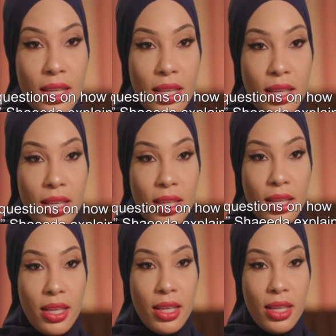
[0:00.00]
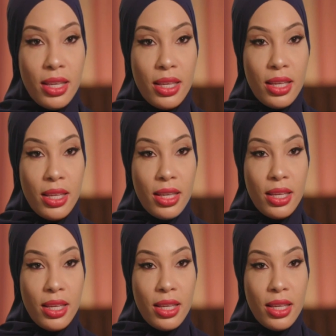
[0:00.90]

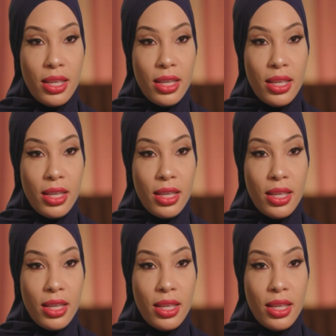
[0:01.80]
(no one is talking)